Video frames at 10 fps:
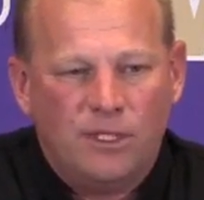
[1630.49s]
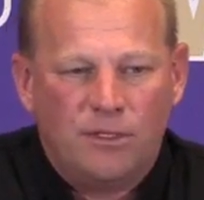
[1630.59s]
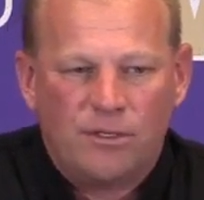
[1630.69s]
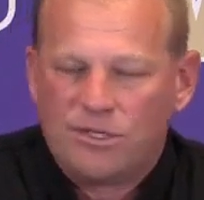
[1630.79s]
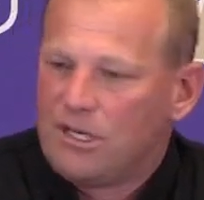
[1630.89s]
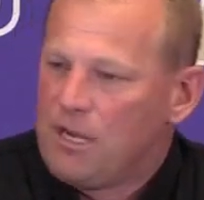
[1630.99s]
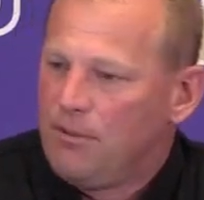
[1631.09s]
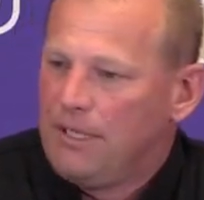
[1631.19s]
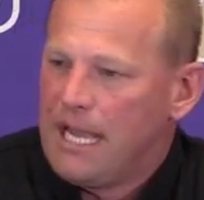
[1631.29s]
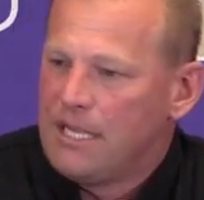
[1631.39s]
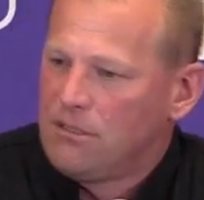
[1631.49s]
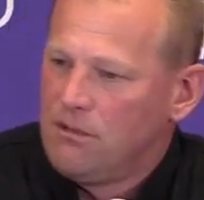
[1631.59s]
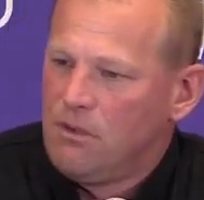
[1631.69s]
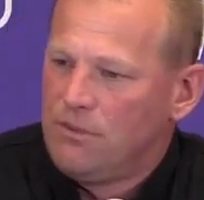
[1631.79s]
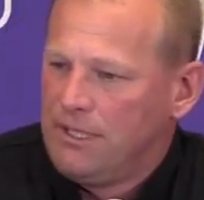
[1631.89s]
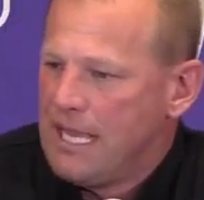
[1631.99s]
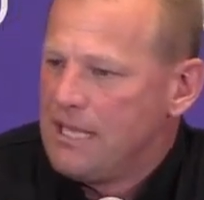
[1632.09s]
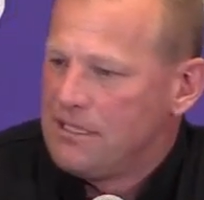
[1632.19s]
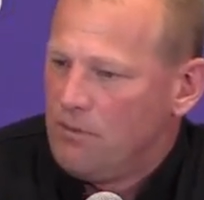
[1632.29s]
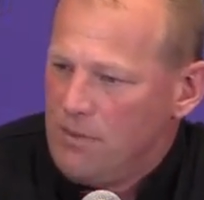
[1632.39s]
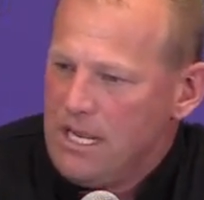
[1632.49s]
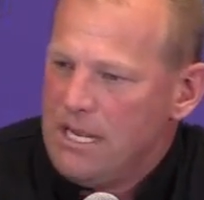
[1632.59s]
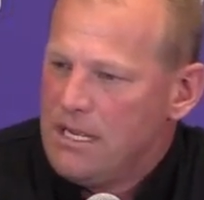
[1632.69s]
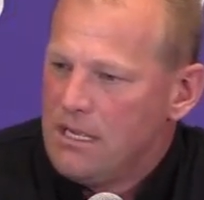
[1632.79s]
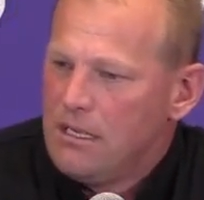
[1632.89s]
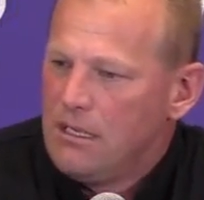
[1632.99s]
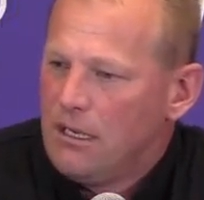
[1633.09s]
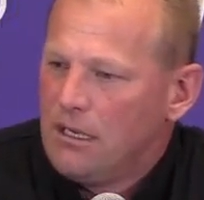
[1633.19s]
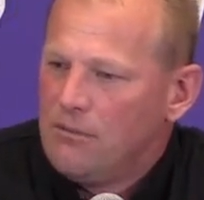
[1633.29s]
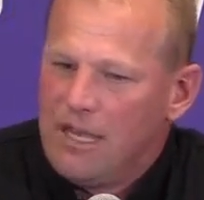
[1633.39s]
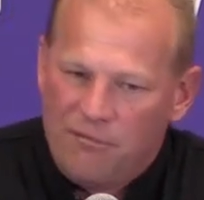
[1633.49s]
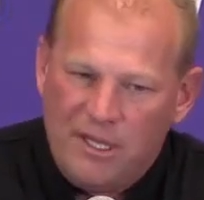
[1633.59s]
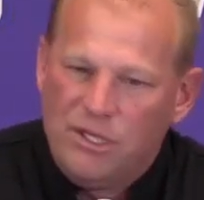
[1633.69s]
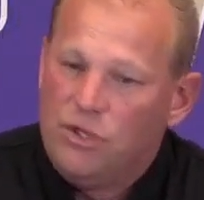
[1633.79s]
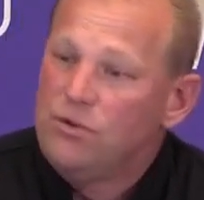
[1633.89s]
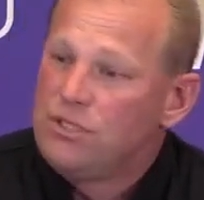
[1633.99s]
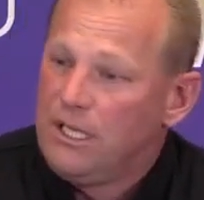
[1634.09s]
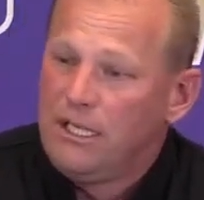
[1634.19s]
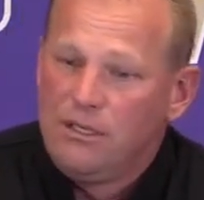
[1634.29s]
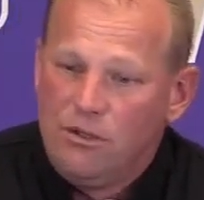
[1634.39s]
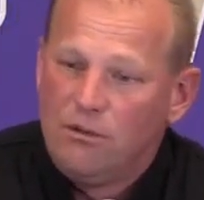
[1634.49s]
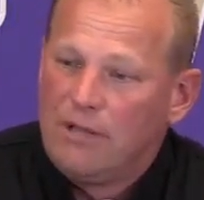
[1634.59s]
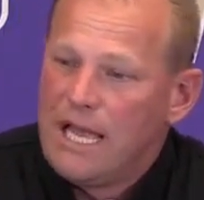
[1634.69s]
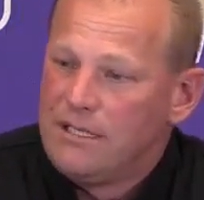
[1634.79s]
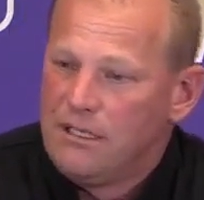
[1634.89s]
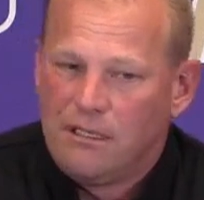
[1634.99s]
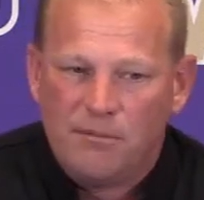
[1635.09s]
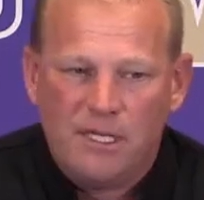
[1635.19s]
you know, those are a couple of guys along with the guys that we have been using and utilizing.